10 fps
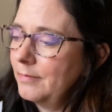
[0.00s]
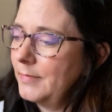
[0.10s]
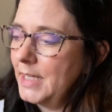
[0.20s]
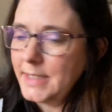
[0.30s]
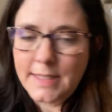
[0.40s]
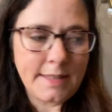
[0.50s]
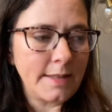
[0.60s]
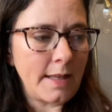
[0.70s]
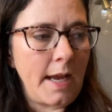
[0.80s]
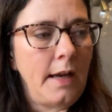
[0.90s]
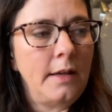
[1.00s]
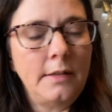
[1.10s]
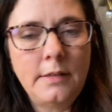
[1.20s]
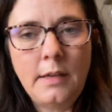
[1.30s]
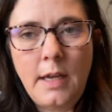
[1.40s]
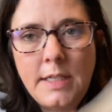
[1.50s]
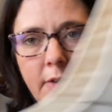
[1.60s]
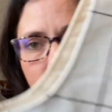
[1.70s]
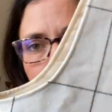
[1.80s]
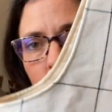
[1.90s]
This is like a
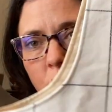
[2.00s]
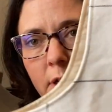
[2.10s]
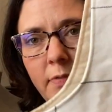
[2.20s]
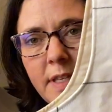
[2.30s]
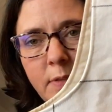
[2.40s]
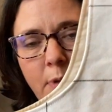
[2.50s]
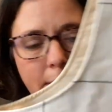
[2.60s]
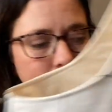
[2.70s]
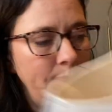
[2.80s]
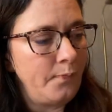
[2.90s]
different version of this one.